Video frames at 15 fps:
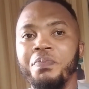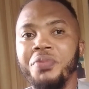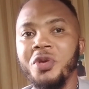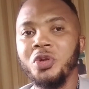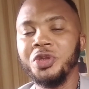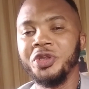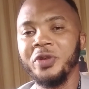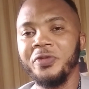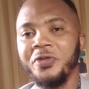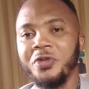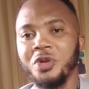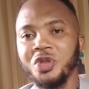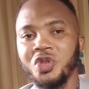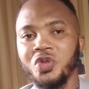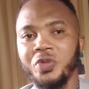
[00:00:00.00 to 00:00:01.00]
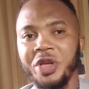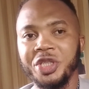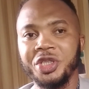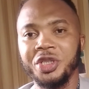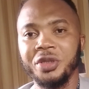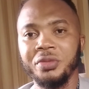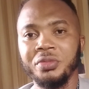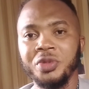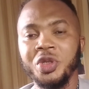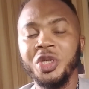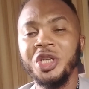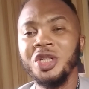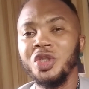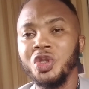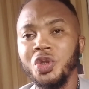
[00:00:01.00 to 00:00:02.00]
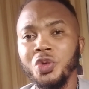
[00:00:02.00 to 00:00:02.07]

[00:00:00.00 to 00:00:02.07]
build up frustration.